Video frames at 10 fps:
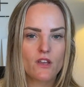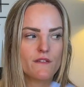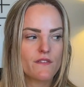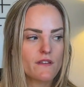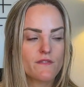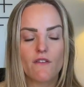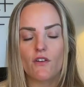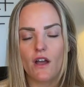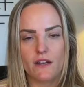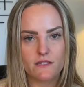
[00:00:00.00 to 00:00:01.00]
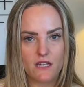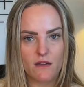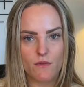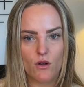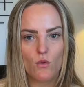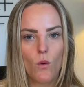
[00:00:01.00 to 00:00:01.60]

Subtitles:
if they've never had a CMO,